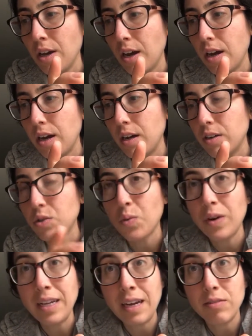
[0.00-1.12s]
uh,
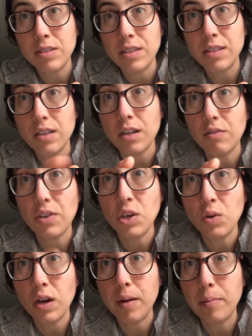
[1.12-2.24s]
20 ounces of
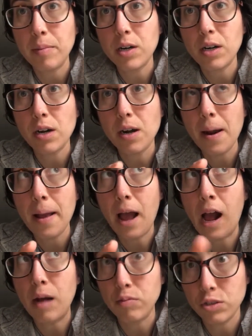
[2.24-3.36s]
cucumber
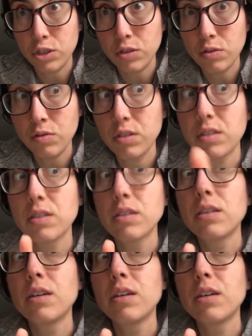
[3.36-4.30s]
apple juice,